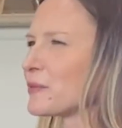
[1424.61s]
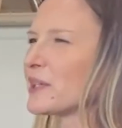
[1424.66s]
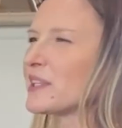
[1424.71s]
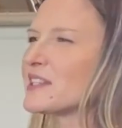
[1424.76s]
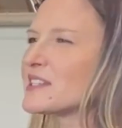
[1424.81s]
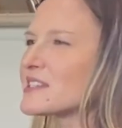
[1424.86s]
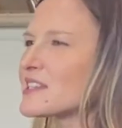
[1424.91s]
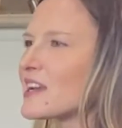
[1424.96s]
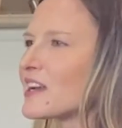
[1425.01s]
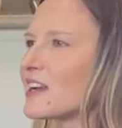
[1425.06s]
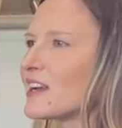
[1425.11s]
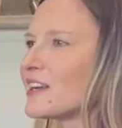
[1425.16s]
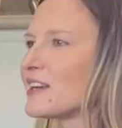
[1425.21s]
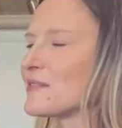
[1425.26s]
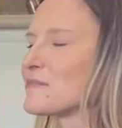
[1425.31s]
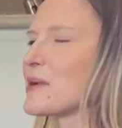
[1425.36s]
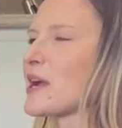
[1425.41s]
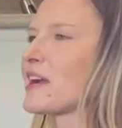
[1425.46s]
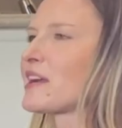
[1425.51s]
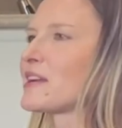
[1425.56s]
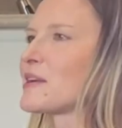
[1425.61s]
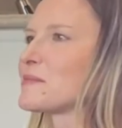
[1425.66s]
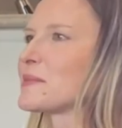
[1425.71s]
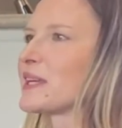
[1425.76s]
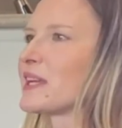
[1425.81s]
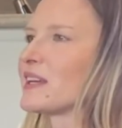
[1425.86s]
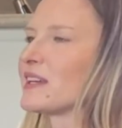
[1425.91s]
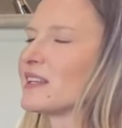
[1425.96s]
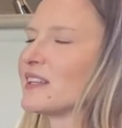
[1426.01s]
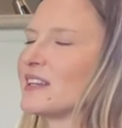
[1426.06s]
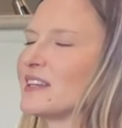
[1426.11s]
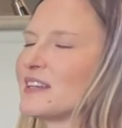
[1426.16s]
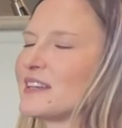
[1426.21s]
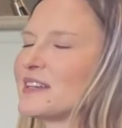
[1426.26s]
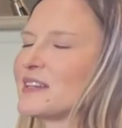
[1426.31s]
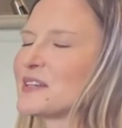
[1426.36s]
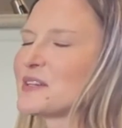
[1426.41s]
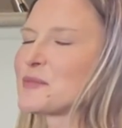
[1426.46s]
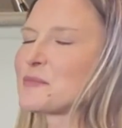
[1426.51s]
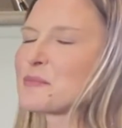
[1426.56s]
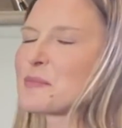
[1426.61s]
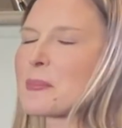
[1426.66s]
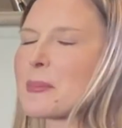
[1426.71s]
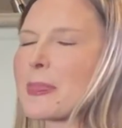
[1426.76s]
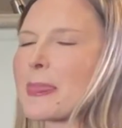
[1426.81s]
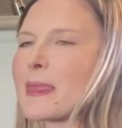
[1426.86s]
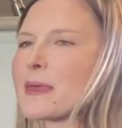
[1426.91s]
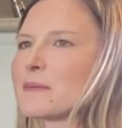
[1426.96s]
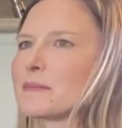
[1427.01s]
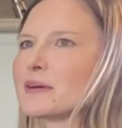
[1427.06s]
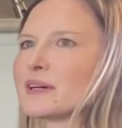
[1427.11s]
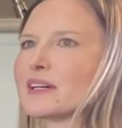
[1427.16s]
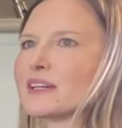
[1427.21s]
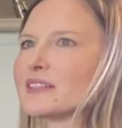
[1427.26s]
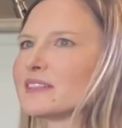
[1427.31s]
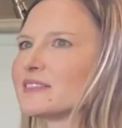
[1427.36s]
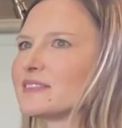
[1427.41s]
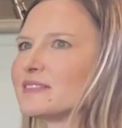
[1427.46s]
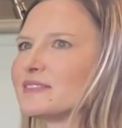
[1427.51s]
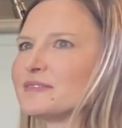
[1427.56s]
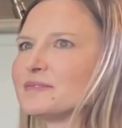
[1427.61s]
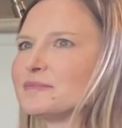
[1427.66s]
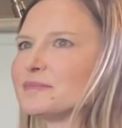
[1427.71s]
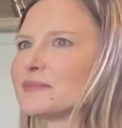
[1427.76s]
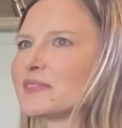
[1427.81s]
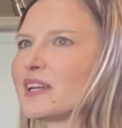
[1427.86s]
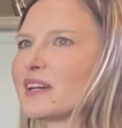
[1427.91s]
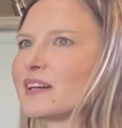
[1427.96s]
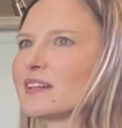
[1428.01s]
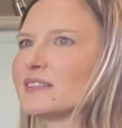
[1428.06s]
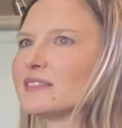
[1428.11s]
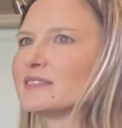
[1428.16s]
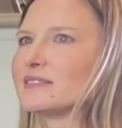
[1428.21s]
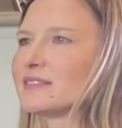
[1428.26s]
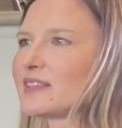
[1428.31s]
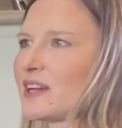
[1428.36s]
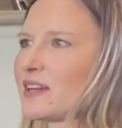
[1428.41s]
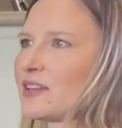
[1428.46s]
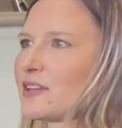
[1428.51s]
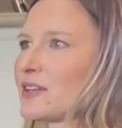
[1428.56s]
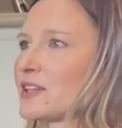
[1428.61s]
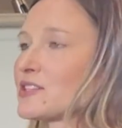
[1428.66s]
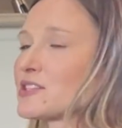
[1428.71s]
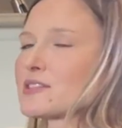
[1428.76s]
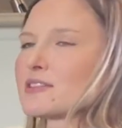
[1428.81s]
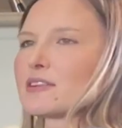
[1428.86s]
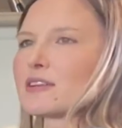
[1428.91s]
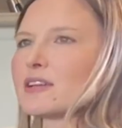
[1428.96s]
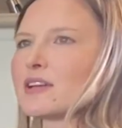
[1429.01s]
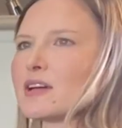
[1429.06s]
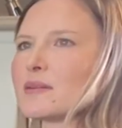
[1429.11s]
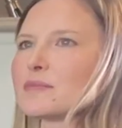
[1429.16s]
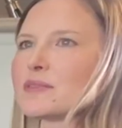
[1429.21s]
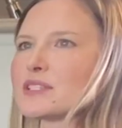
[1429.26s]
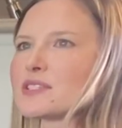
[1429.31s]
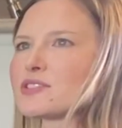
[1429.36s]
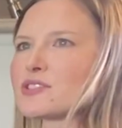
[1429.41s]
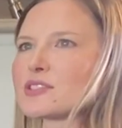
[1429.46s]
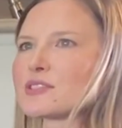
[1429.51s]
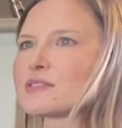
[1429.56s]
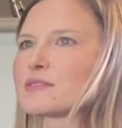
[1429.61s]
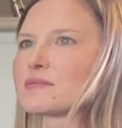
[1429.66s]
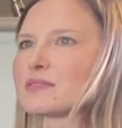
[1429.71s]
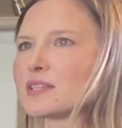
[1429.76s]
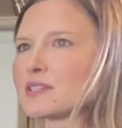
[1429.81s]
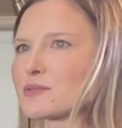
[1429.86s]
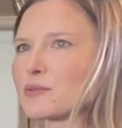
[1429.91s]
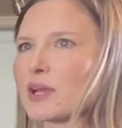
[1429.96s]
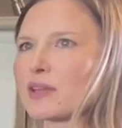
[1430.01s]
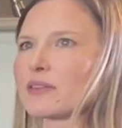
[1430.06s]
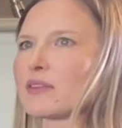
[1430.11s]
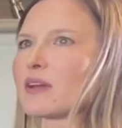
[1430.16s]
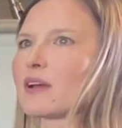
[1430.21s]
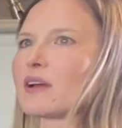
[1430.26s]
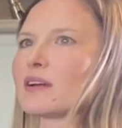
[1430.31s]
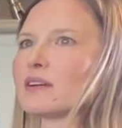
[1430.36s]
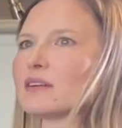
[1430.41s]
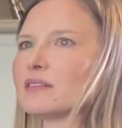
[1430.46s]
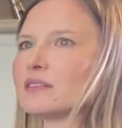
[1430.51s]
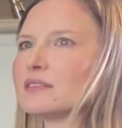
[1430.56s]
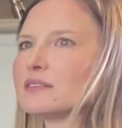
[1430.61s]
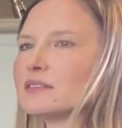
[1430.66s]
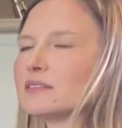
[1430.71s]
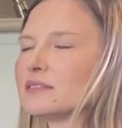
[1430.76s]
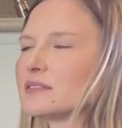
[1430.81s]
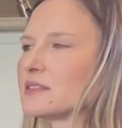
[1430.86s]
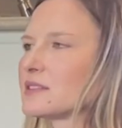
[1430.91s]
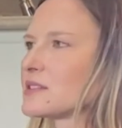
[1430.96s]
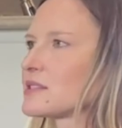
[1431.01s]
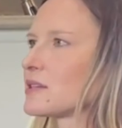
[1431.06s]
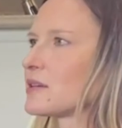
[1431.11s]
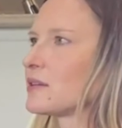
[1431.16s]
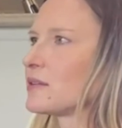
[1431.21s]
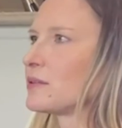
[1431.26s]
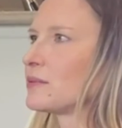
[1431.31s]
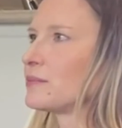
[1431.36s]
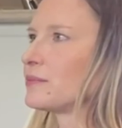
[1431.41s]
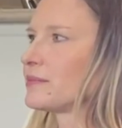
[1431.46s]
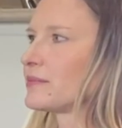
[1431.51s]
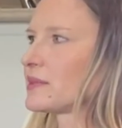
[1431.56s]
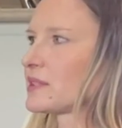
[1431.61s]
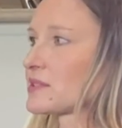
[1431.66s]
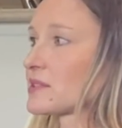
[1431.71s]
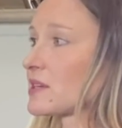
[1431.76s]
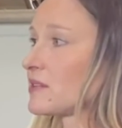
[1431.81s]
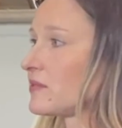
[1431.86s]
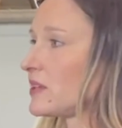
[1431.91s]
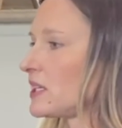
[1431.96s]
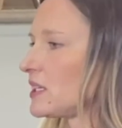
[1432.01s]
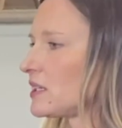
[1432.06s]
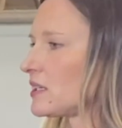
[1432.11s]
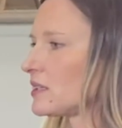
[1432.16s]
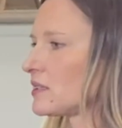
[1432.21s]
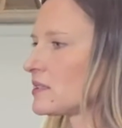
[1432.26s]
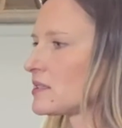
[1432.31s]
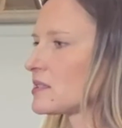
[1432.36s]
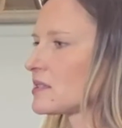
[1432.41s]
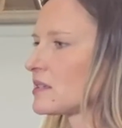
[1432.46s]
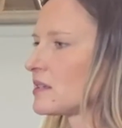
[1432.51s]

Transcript: What do you say? And back it up again. But yeah, now you can just look it up. It's just, it's right there. So there's convenience.